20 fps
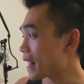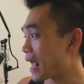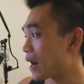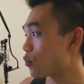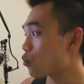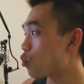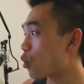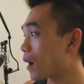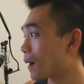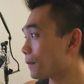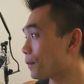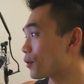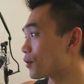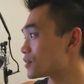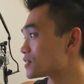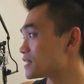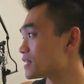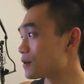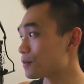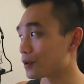And one
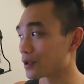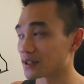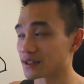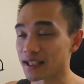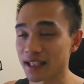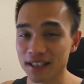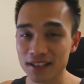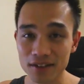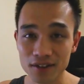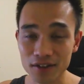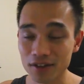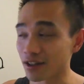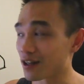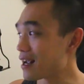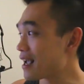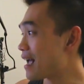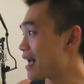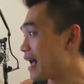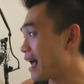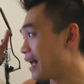person in
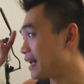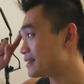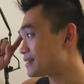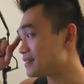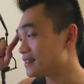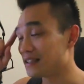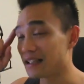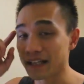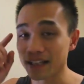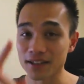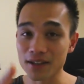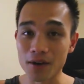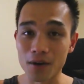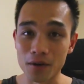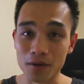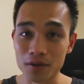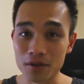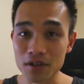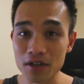particular is Nico.